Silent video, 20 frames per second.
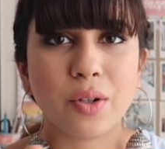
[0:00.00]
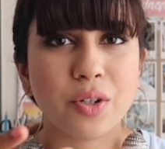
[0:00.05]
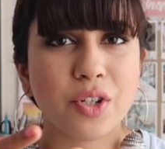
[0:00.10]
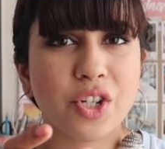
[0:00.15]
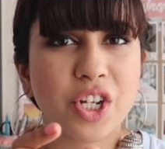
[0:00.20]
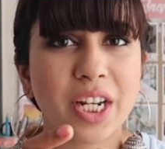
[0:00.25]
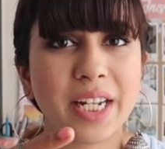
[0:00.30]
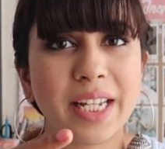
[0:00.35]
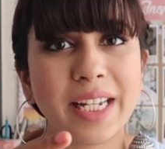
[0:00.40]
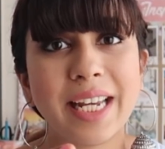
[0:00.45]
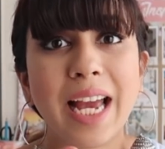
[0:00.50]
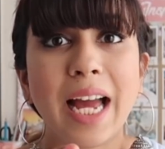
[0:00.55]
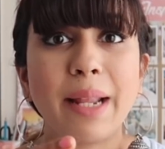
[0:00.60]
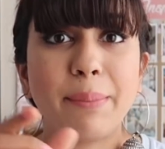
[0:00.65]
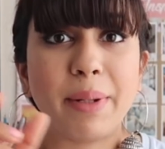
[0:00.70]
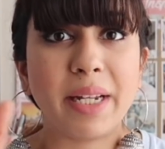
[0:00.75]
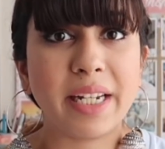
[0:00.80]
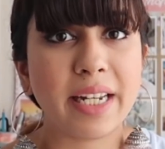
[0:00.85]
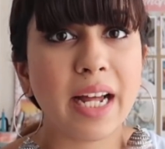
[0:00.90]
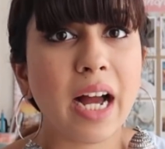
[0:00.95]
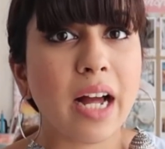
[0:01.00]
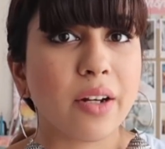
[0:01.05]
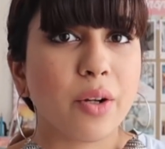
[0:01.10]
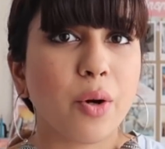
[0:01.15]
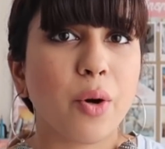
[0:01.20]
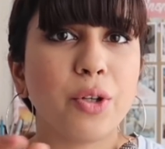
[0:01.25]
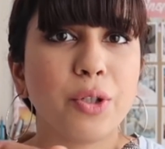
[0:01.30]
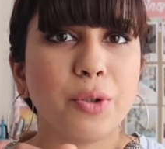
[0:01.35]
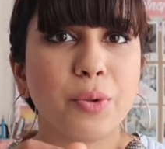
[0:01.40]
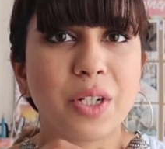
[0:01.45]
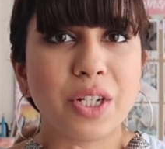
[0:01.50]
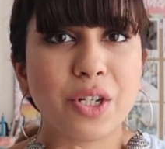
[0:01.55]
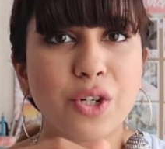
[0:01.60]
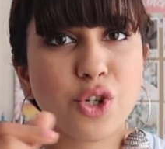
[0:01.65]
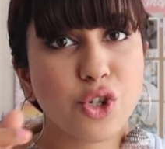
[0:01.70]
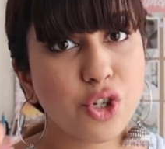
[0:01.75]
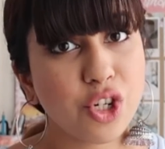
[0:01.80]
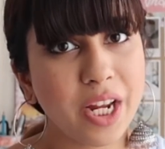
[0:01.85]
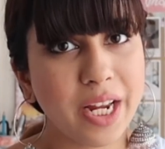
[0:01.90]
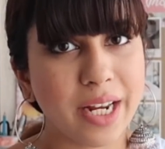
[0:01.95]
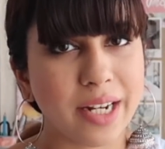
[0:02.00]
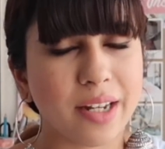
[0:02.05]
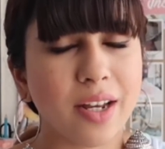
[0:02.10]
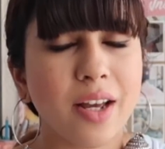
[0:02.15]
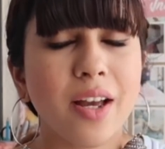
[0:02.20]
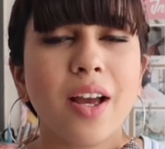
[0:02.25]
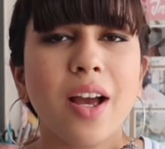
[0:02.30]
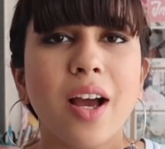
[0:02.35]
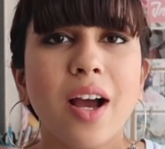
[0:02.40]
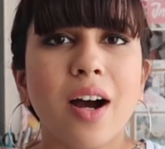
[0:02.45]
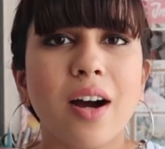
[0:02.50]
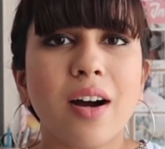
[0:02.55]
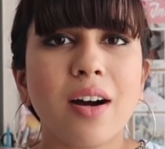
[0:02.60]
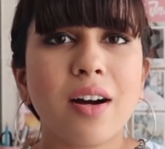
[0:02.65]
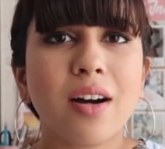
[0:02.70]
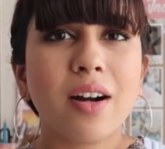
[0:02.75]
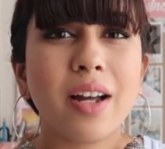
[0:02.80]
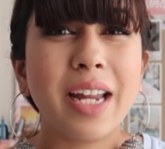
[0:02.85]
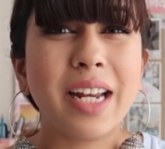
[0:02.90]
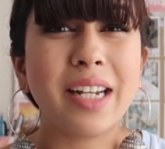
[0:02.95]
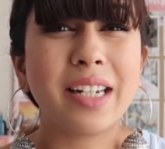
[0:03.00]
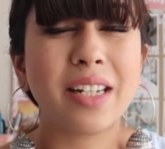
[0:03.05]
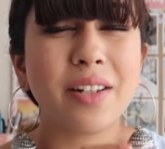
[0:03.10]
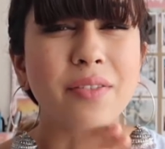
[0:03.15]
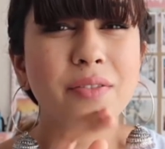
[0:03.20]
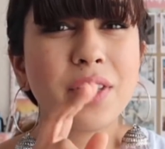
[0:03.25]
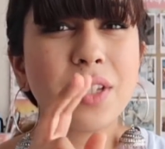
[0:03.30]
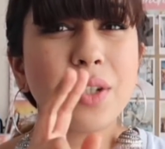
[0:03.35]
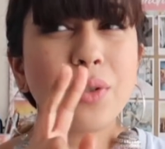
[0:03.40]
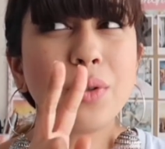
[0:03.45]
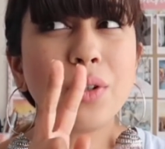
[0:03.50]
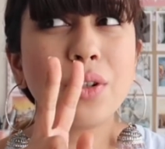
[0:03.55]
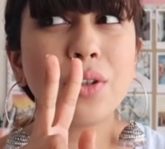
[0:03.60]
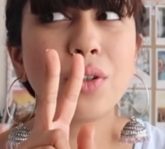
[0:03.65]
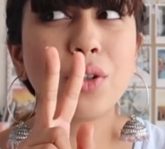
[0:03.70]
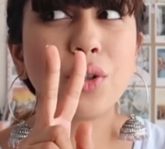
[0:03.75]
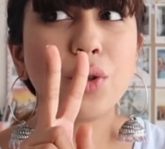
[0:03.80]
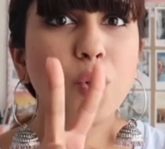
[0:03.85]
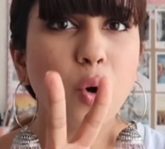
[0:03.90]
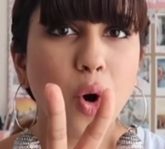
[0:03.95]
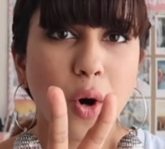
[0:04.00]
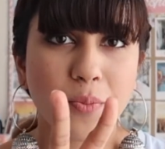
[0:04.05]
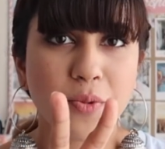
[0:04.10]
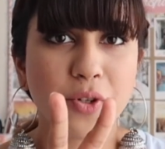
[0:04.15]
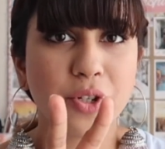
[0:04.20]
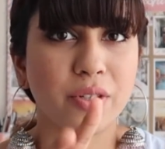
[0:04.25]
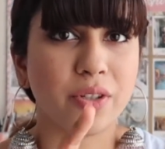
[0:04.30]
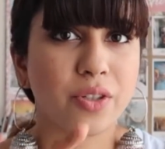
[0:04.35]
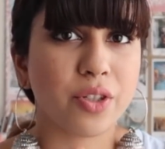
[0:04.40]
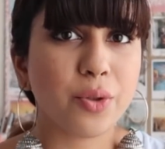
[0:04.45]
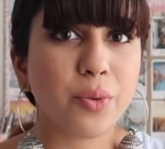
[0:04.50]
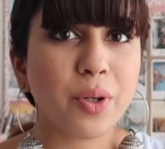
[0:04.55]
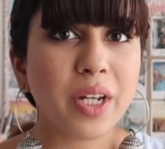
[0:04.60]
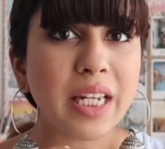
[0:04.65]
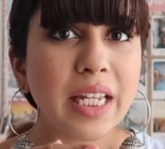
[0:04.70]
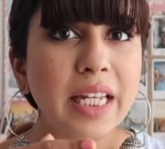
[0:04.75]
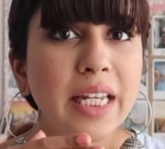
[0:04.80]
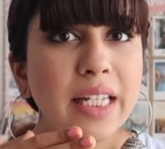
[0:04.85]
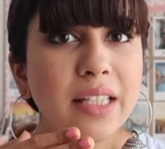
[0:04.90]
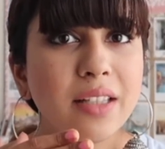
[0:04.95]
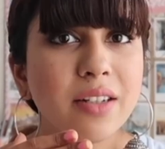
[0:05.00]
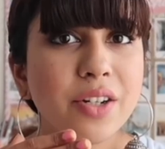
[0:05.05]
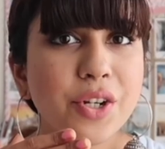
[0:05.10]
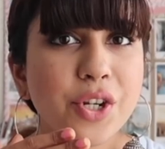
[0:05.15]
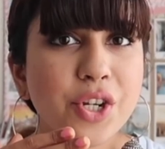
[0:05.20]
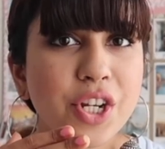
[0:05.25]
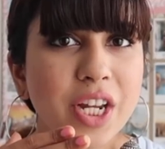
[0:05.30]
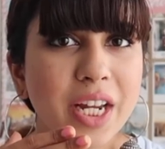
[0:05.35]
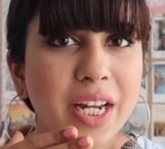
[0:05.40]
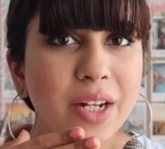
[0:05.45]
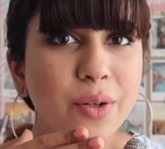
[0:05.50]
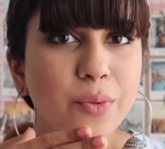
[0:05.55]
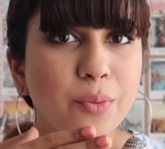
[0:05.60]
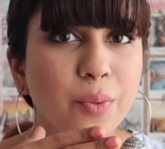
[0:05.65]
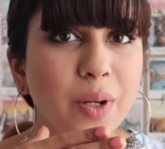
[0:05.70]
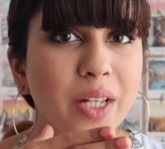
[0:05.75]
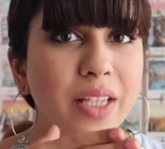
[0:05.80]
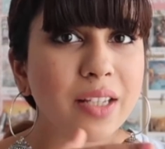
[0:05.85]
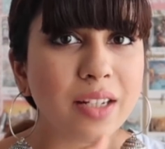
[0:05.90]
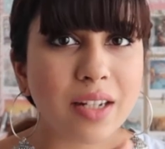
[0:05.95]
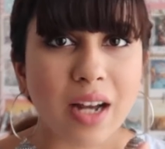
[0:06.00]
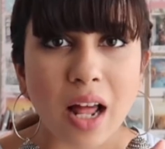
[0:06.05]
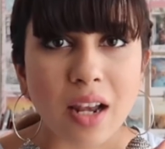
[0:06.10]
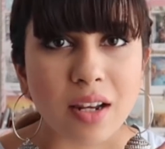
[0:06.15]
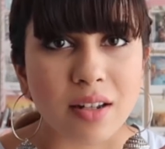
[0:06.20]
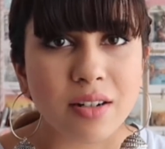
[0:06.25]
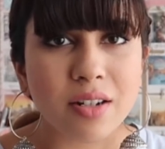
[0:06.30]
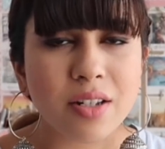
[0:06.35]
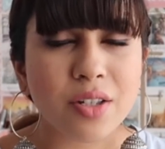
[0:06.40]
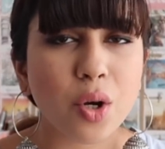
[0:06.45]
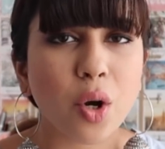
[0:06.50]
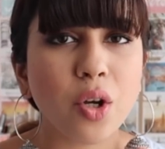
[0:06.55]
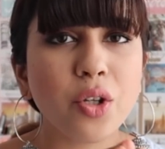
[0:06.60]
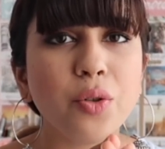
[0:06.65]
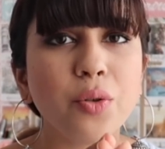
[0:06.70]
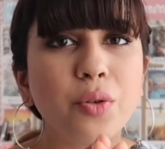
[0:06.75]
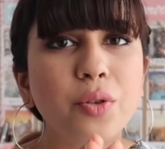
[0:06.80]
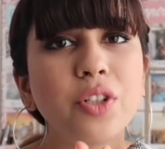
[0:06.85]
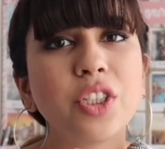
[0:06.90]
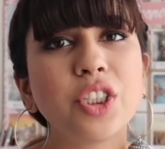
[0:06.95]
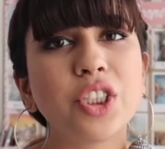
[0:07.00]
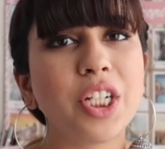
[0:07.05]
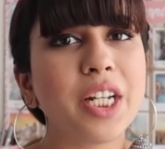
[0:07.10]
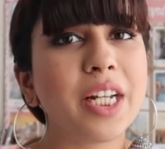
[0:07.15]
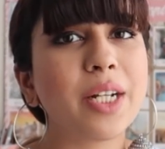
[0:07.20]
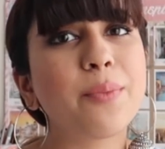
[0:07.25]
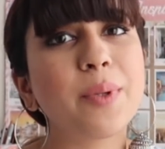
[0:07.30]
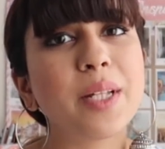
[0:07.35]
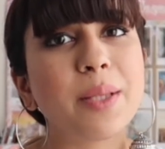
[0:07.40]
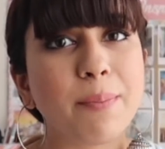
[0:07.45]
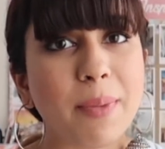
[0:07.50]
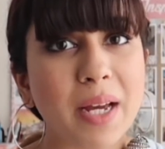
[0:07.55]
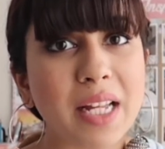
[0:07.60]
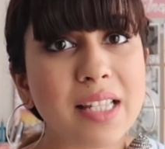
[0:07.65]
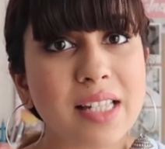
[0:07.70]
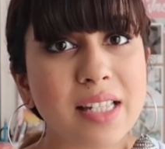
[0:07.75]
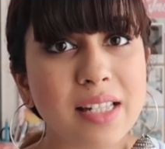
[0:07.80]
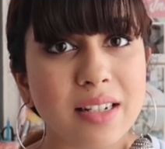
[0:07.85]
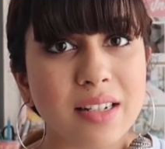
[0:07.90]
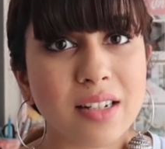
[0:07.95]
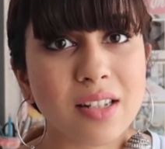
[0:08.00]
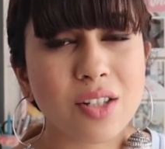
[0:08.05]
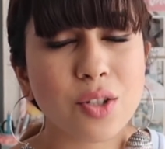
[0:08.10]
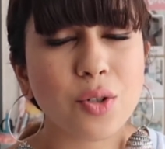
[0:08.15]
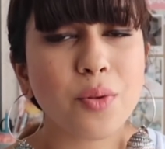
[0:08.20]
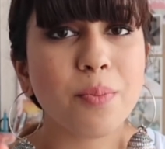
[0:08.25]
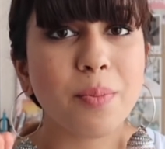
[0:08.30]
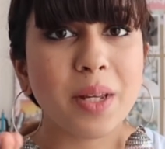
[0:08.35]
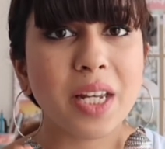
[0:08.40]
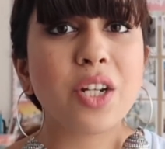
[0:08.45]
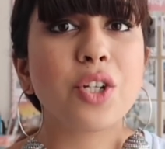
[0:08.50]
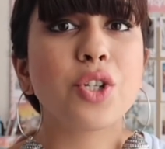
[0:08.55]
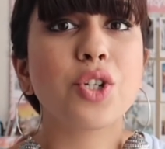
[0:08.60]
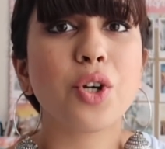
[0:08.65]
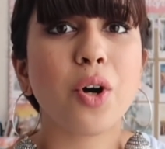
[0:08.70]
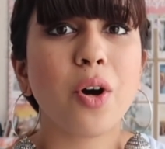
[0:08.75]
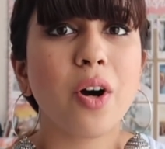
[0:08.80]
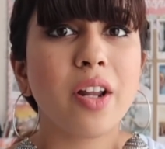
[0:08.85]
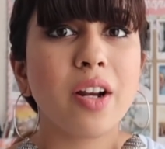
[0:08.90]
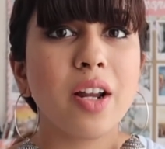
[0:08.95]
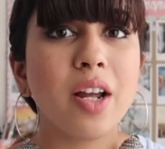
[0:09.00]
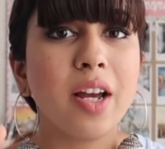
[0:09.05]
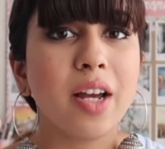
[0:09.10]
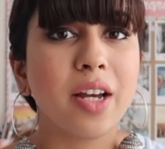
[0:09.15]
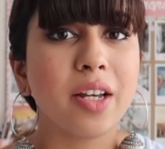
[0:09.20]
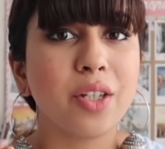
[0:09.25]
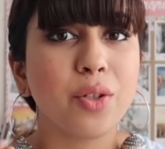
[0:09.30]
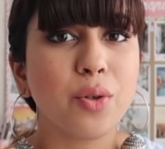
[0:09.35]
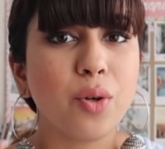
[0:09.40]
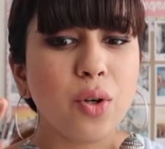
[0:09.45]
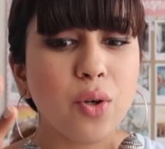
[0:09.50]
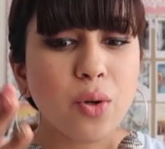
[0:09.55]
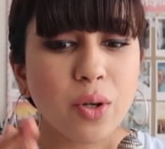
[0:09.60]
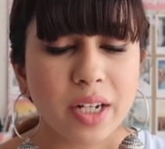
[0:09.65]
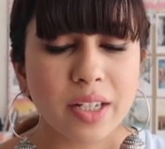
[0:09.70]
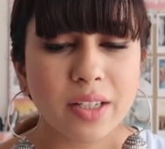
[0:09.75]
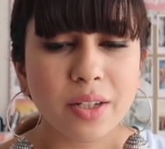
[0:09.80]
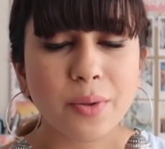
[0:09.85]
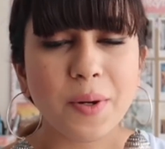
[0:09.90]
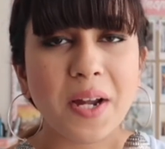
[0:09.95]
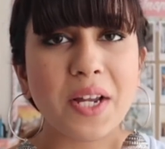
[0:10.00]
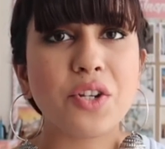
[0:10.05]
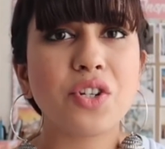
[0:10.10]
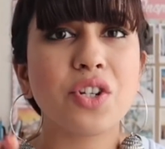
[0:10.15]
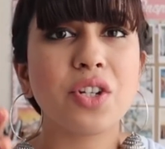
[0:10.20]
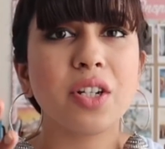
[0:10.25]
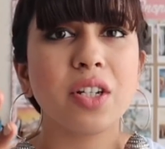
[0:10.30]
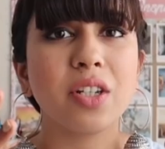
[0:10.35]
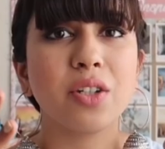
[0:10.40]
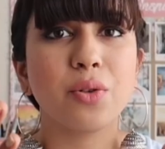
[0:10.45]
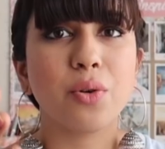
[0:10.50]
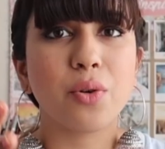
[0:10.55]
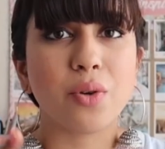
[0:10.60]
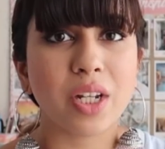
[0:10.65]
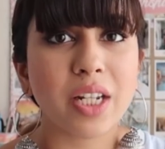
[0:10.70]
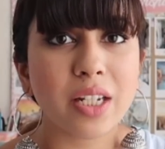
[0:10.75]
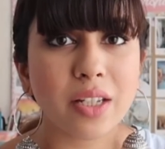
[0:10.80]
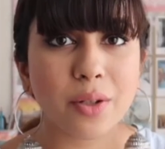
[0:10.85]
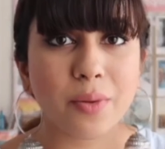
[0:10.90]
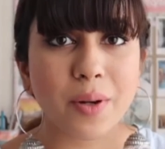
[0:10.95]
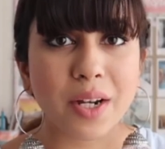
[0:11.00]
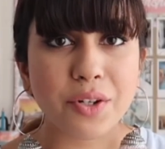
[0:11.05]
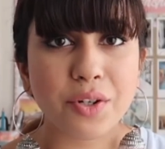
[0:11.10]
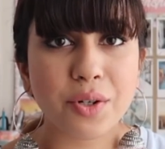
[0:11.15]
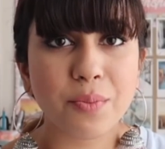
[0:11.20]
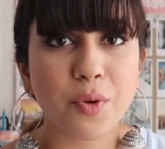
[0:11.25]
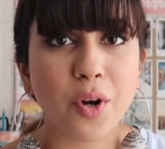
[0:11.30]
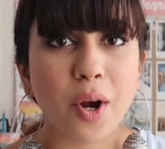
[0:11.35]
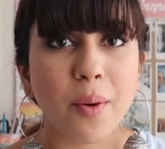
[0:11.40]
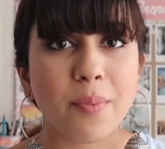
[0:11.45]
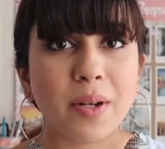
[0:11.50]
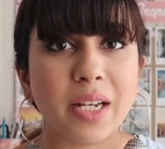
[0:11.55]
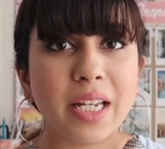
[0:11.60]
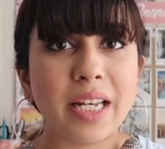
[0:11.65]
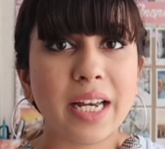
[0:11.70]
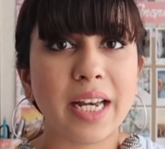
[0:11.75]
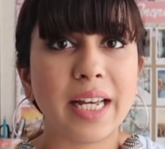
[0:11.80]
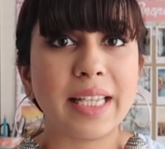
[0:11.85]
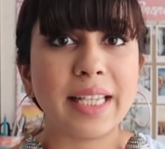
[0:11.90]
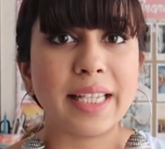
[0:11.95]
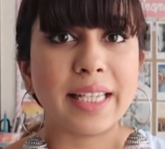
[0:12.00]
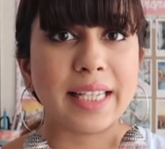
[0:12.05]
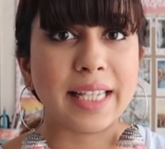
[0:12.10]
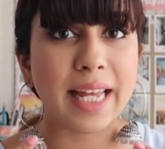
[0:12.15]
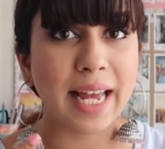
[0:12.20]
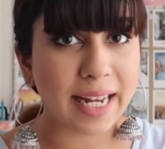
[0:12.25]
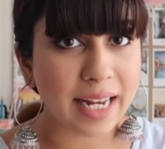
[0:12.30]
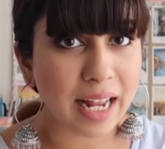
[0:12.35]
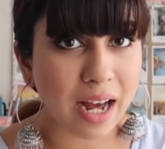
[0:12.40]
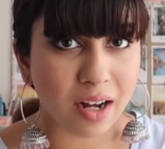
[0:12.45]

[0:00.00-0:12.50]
or shading can be done or you can shade, it gives you two options. You can either shade with colors or you could shade with pencils. So make sure you look at the question, you read the question properly and then